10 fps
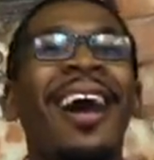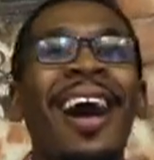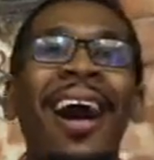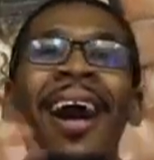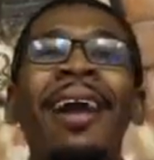
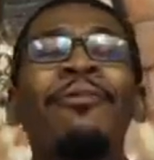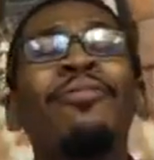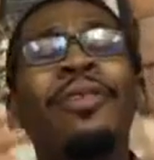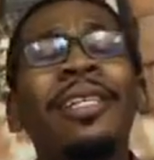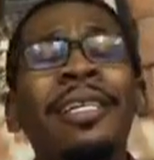I
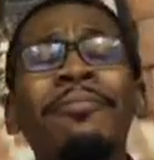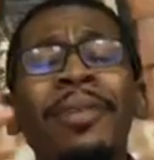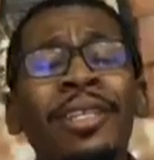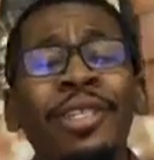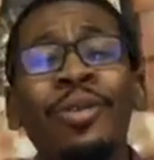really
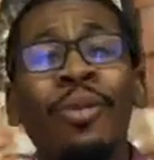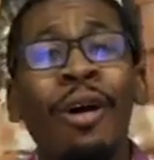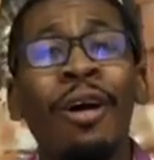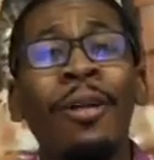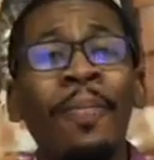miss you
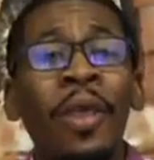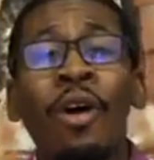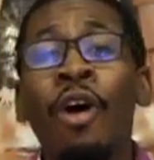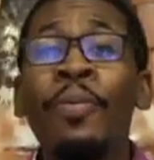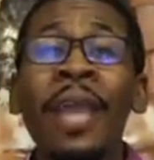all.
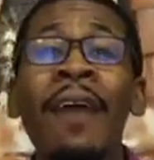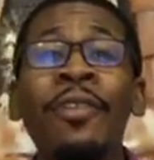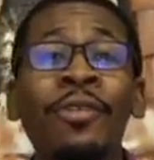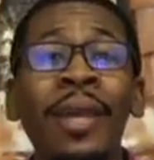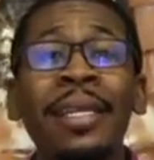Hope you have a
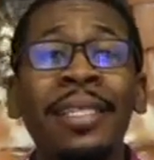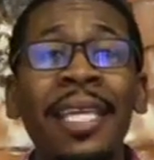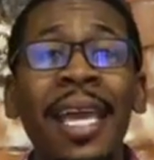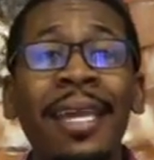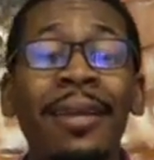great
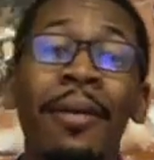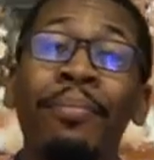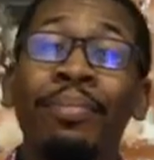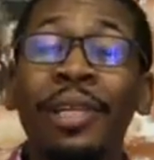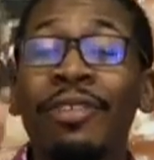day.
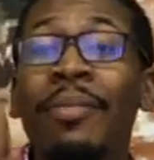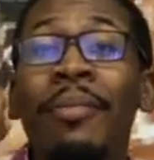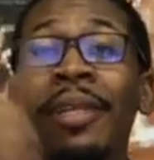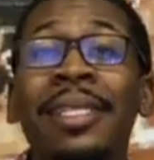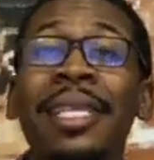Please
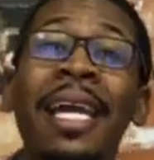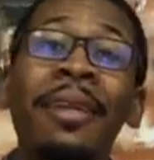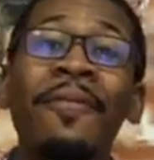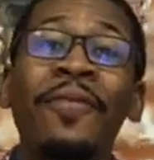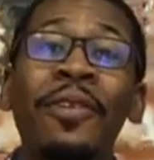remember to sign
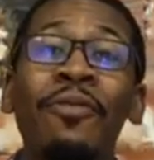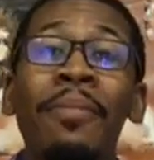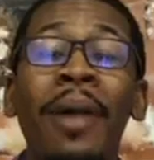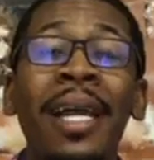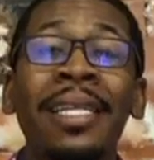up for the
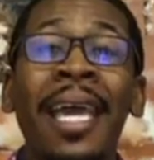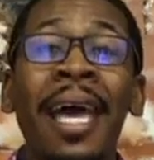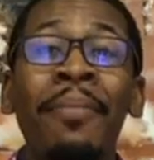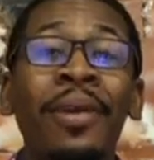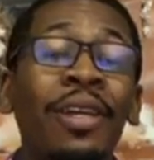Remind
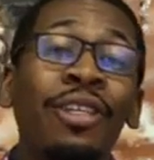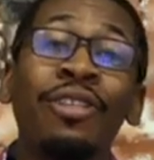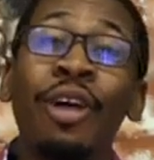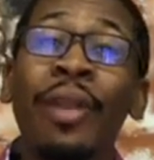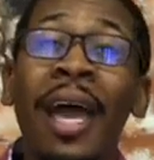app. You
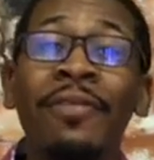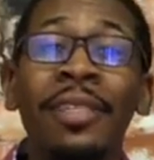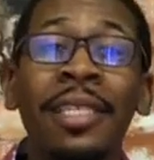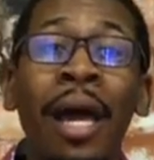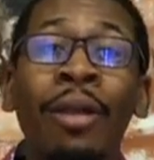don't have to
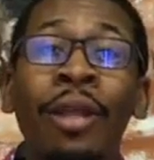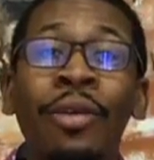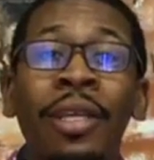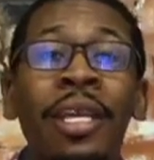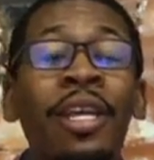download
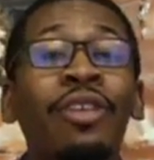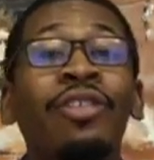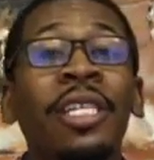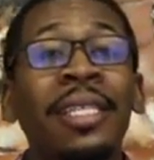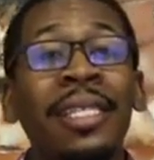it. You
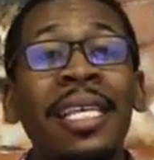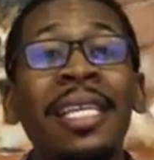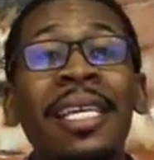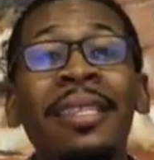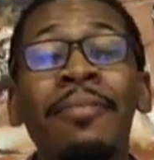just send
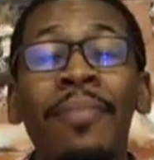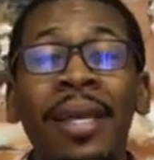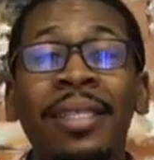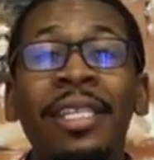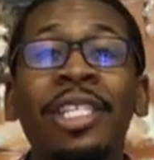in the
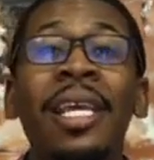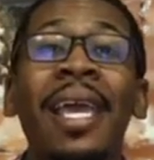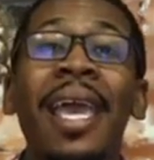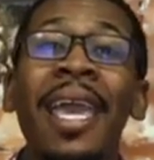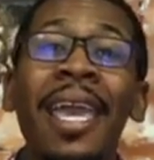message
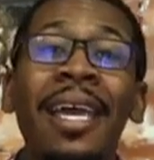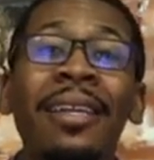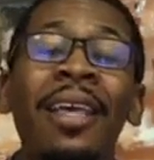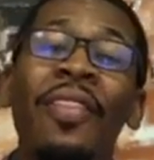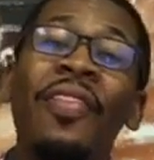
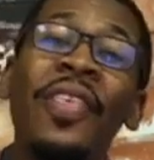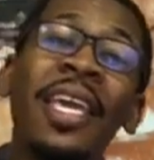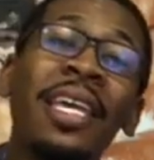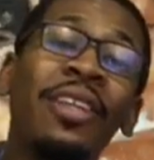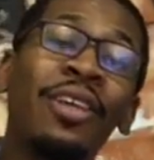and
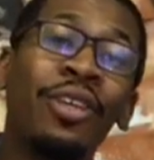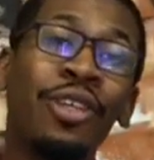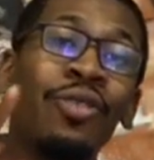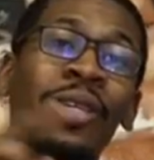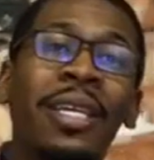then
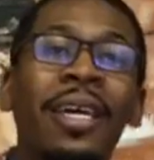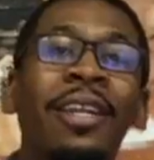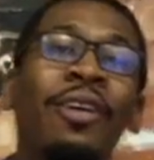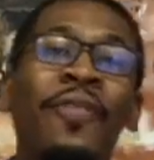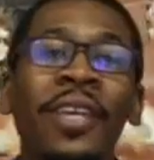you get a
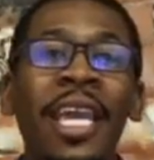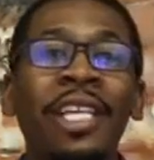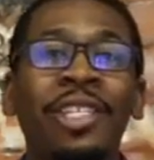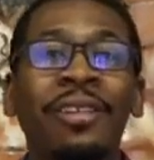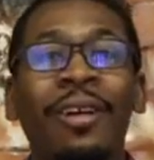
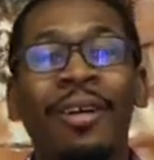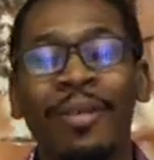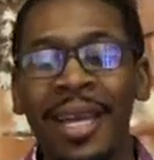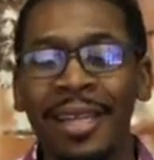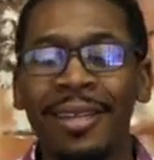notification, all
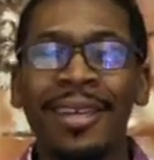right?